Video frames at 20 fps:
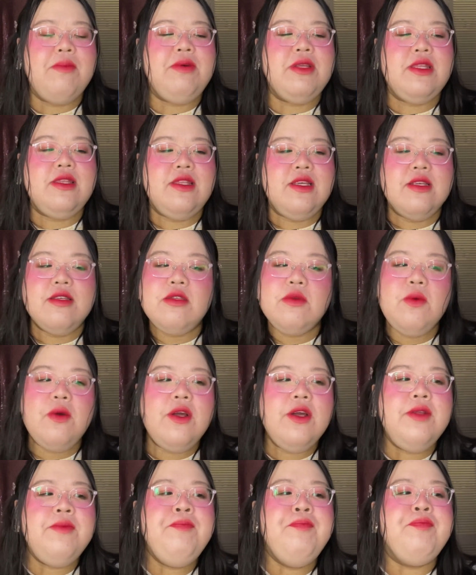But this
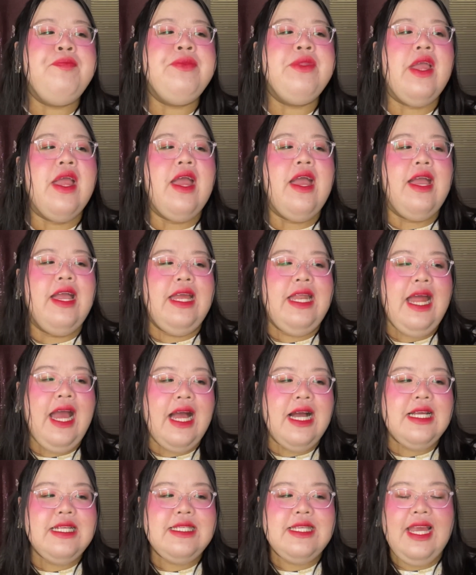one, it
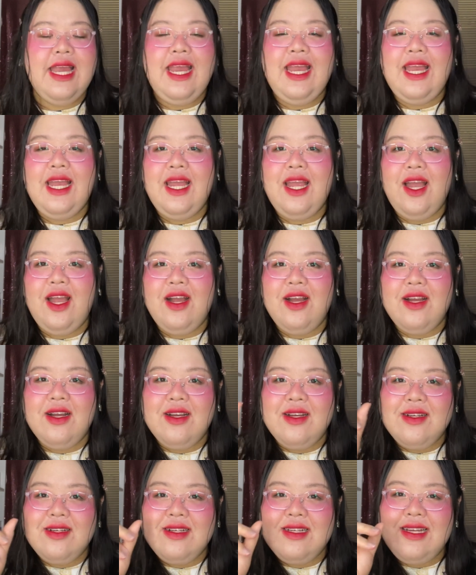has a
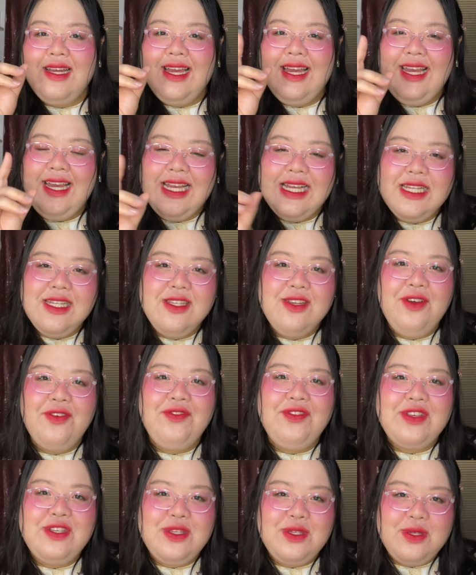hint
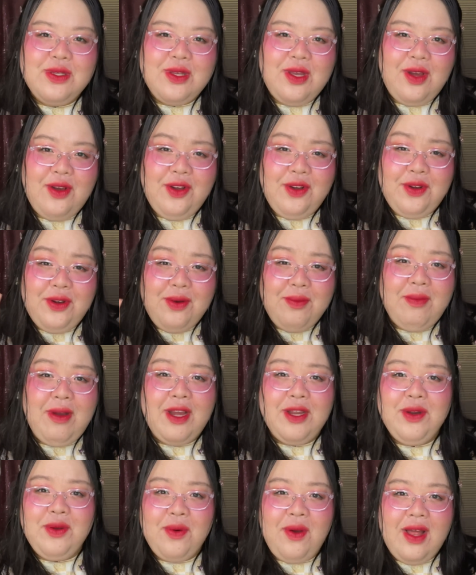of a
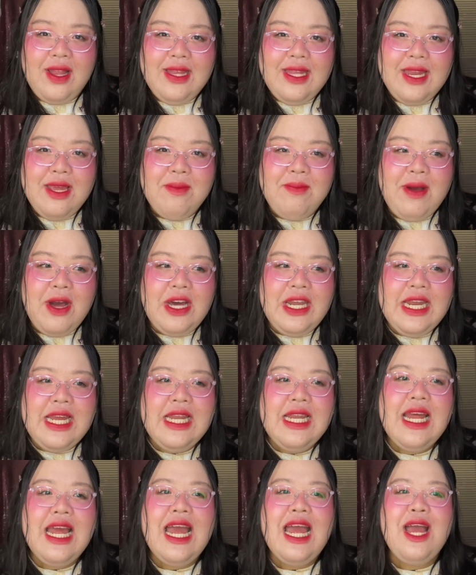gourmand quality about
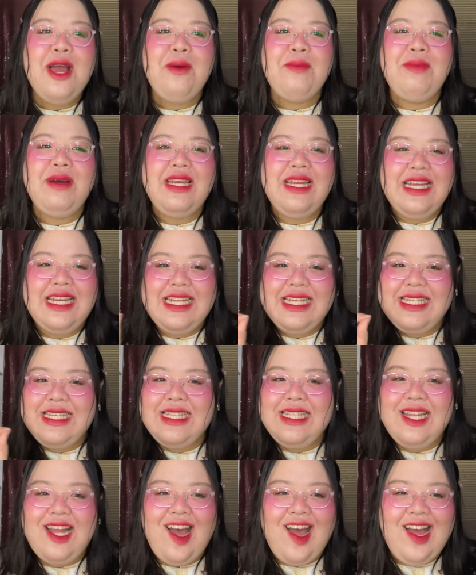it, but it is
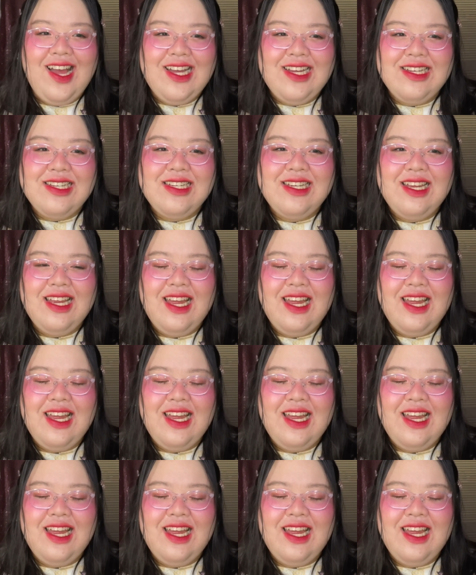not